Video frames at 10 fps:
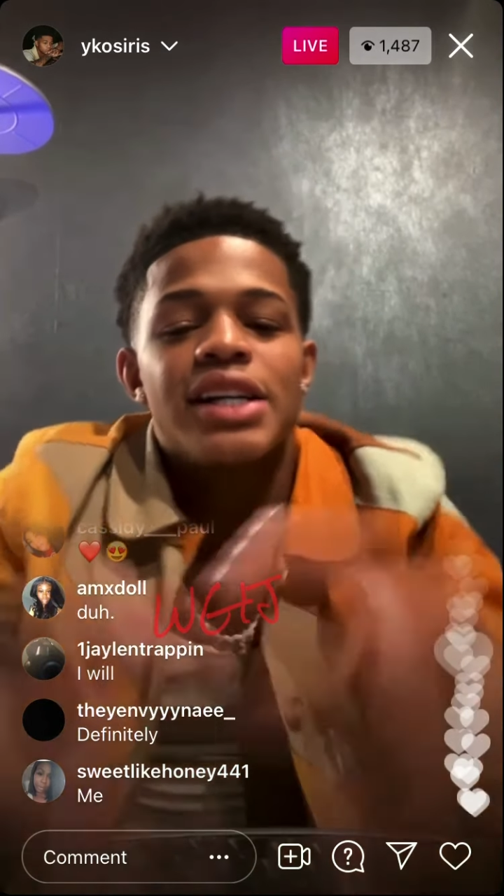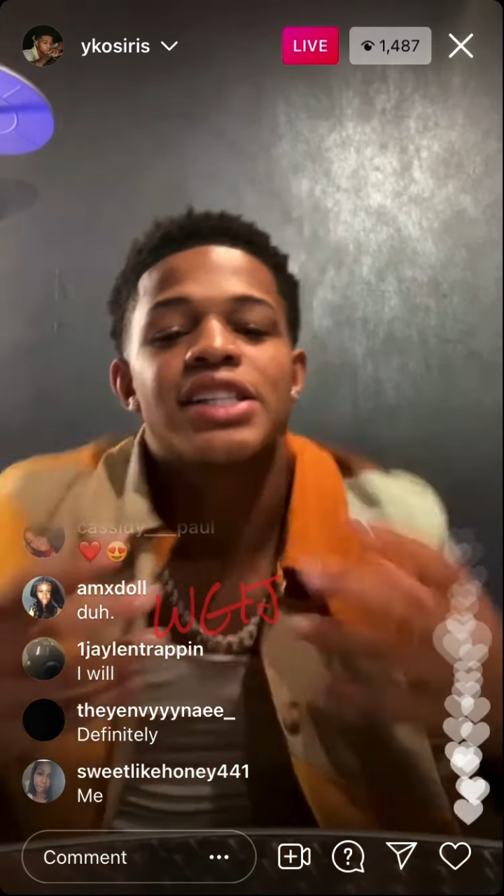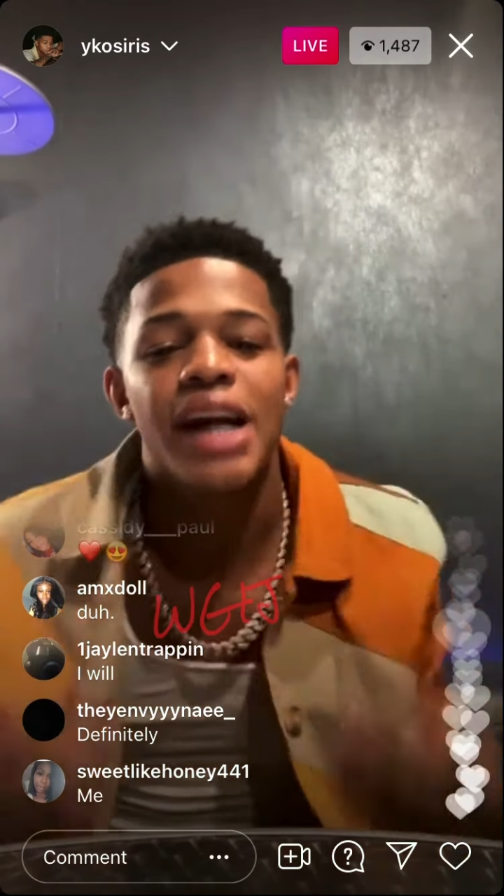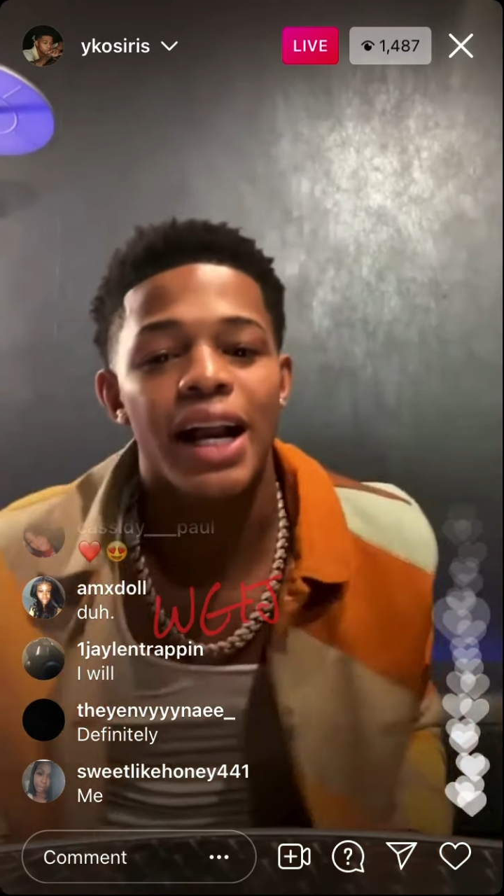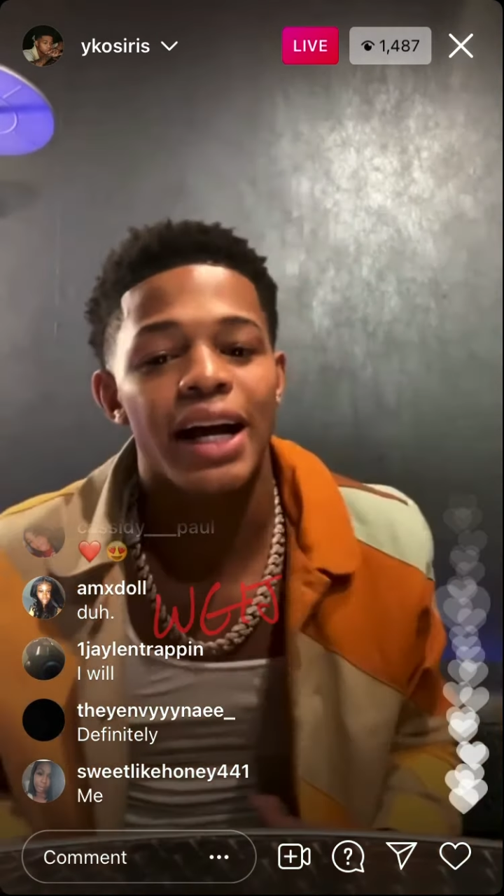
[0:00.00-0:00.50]
And
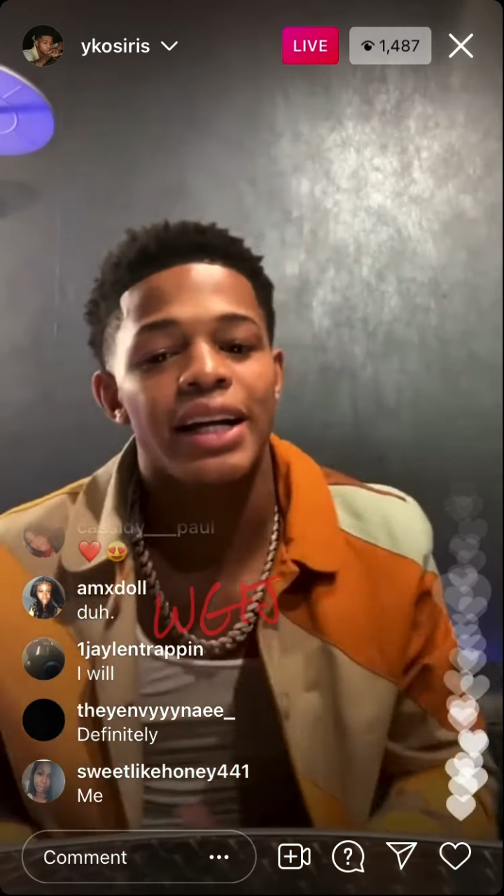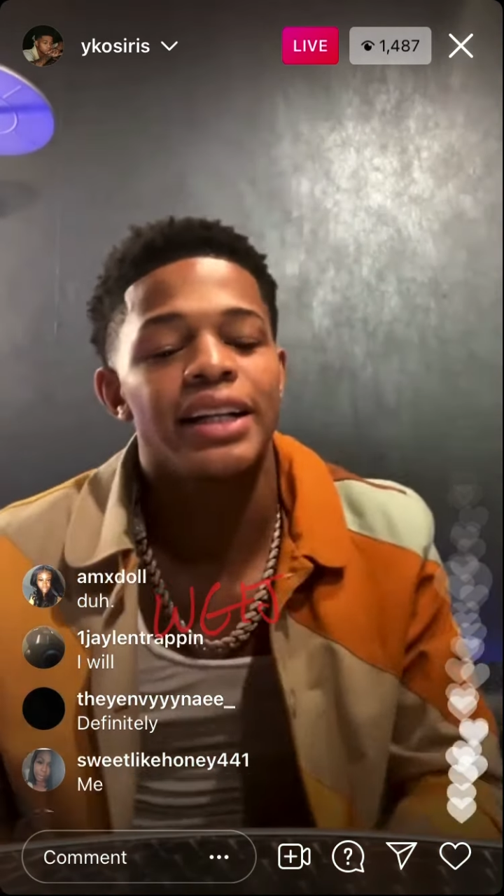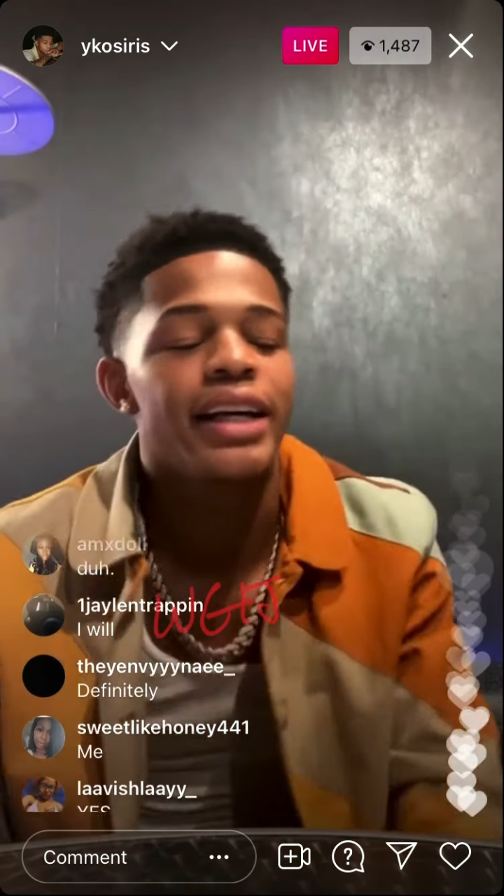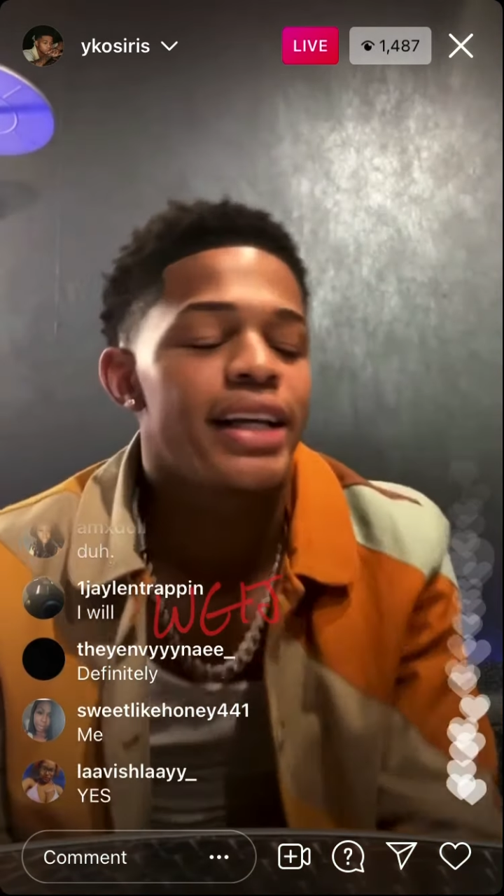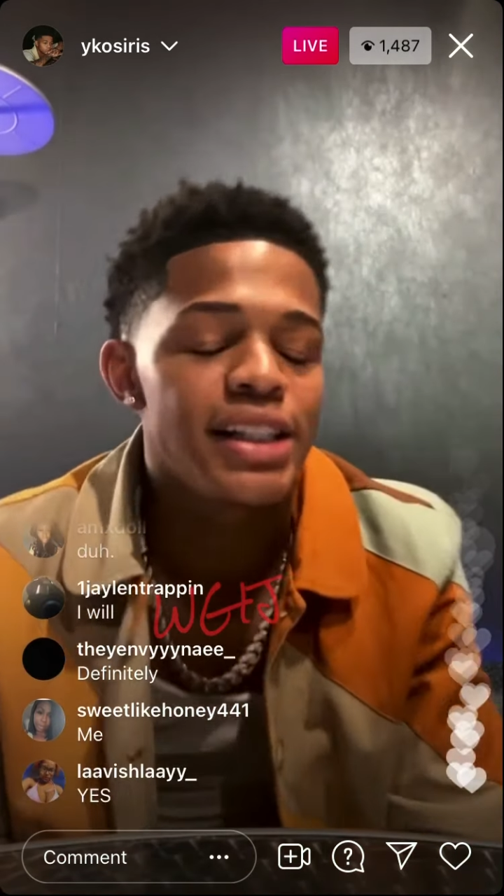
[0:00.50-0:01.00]
shout out
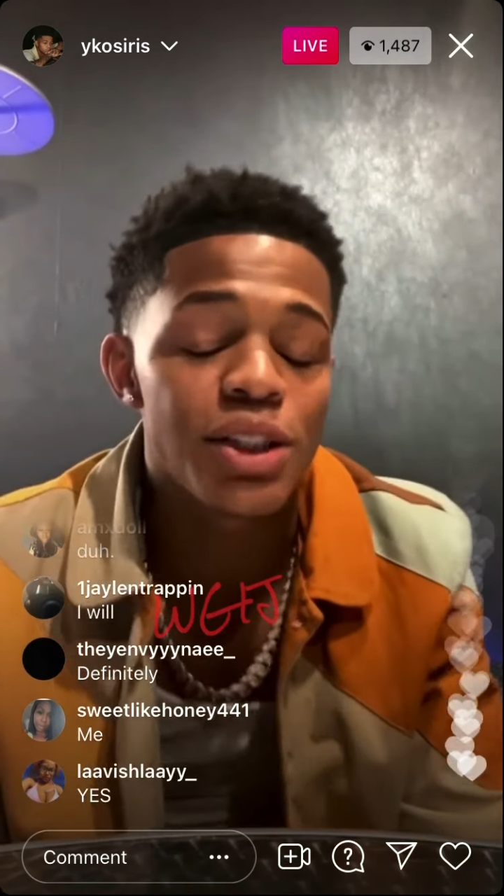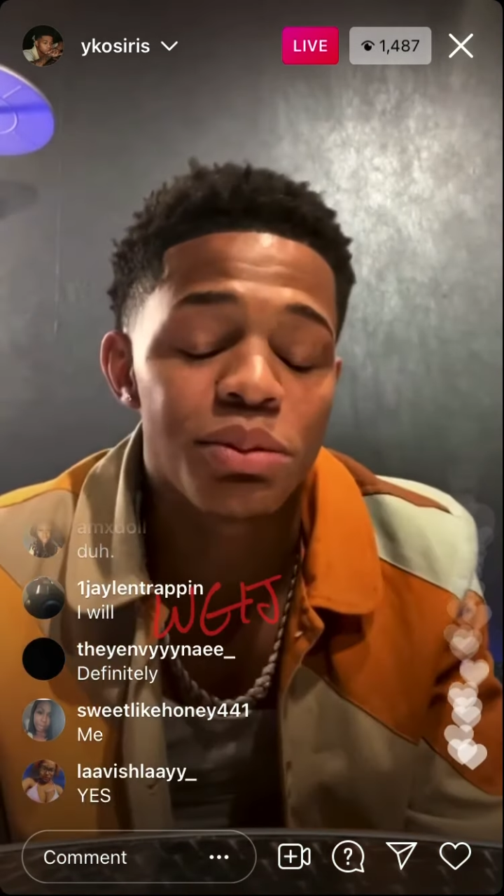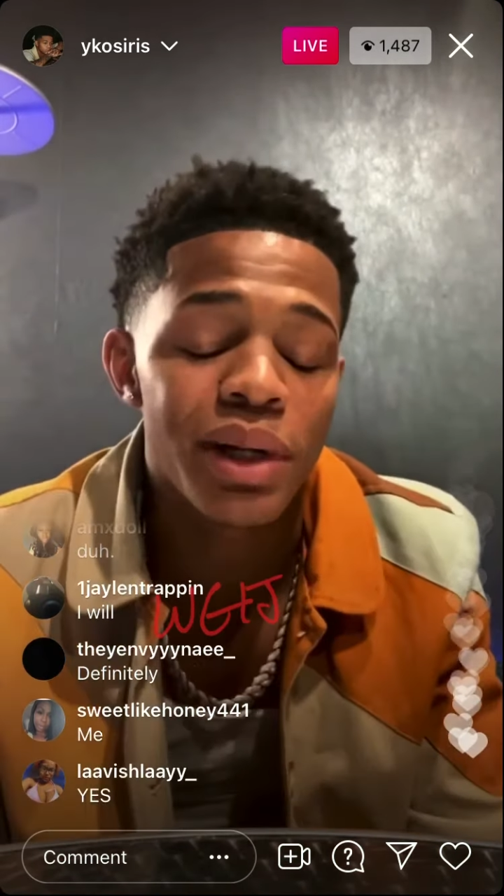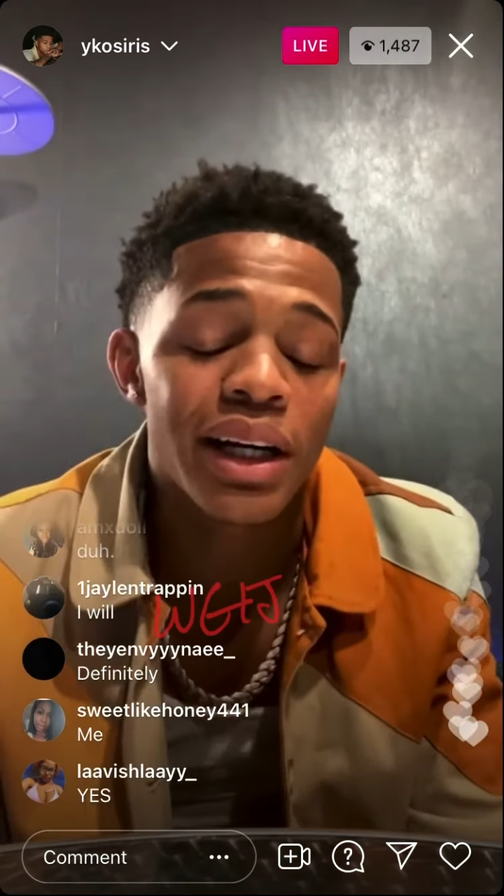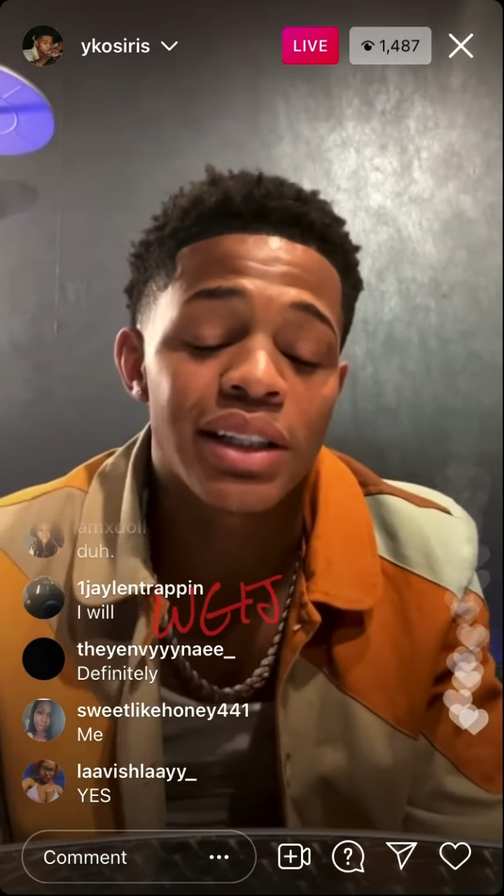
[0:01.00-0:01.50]
to Nicki
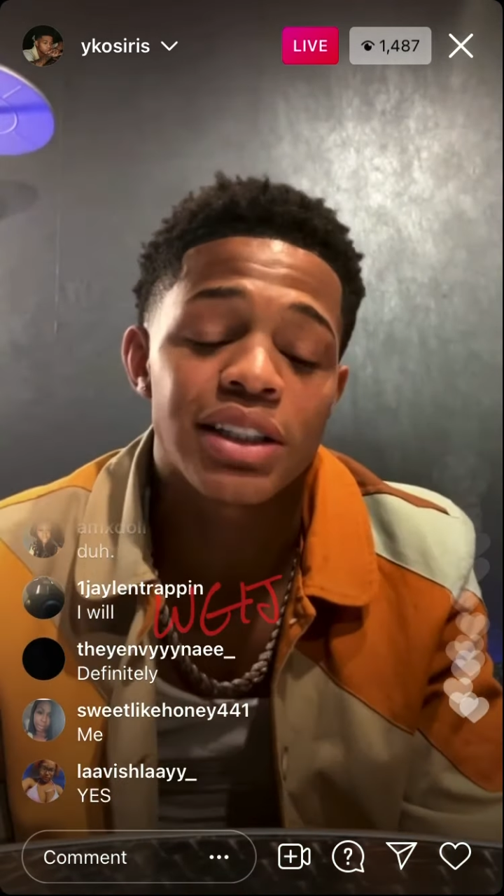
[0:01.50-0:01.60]
too, man.